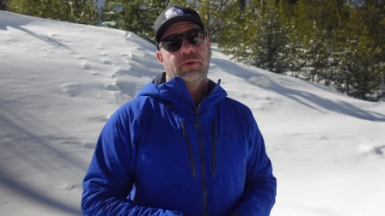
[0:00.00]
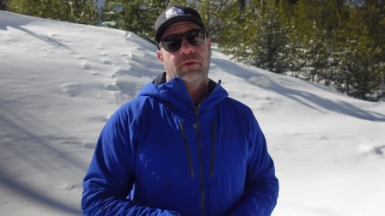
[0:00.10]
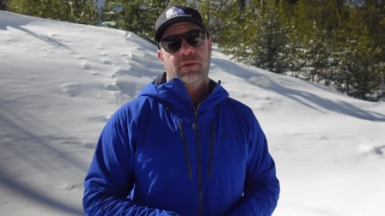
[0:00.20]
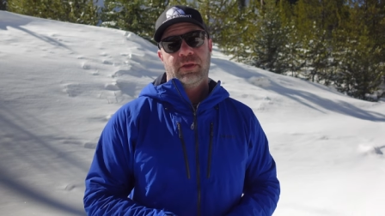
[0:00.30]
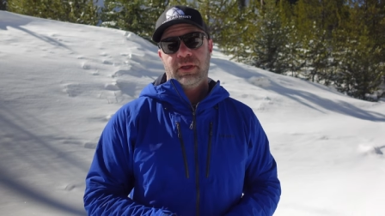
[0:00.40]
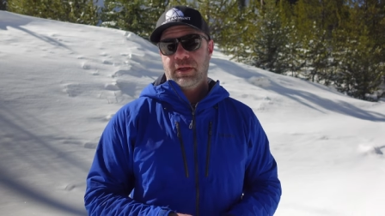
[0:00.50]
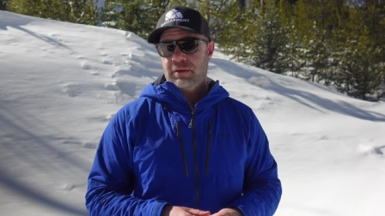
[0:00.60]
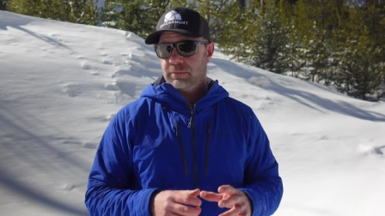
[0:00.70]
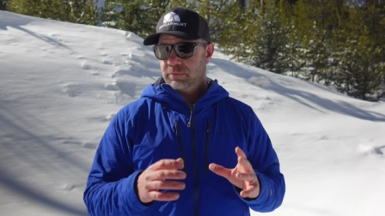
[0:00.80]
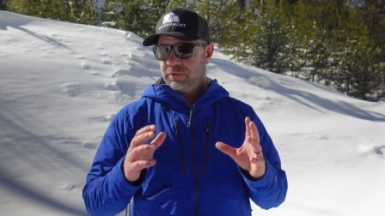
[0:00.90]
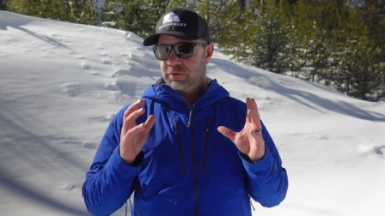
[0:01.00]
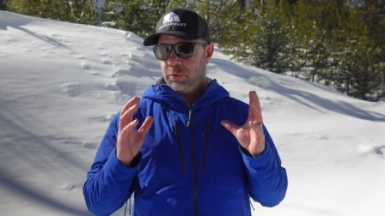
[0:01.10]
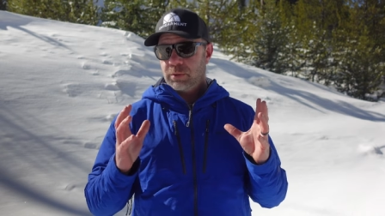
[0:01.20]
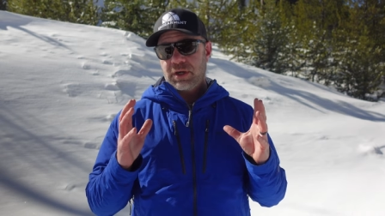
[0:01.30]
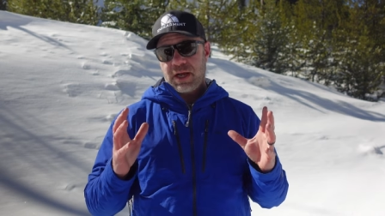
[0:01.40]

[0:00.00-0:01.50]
The super